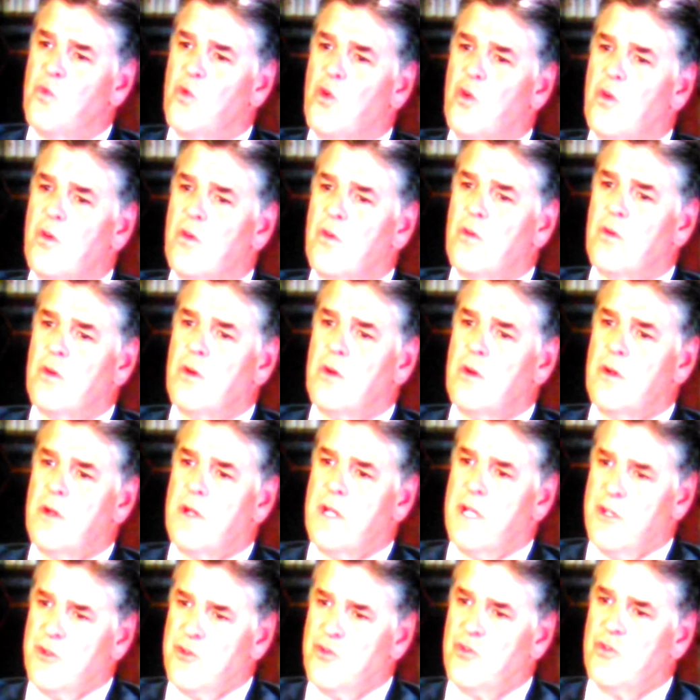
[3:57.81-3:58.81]
is more
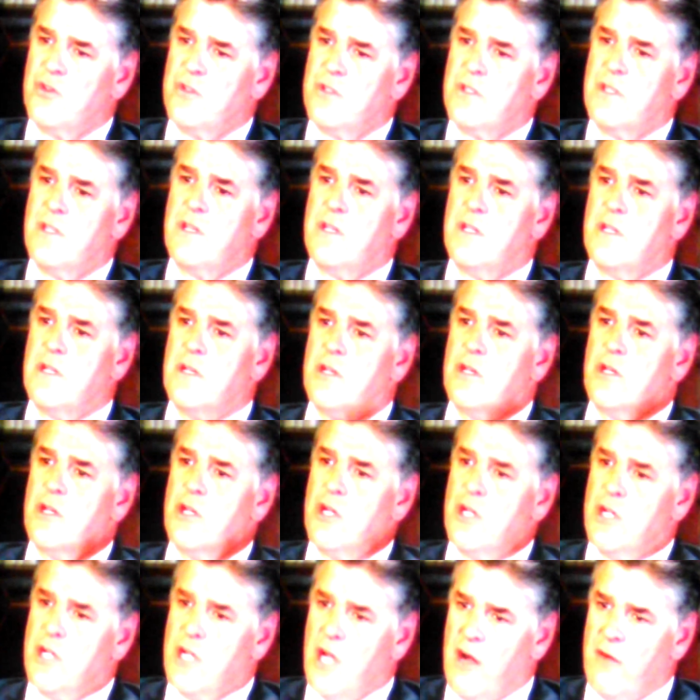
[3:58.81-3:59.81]
interested in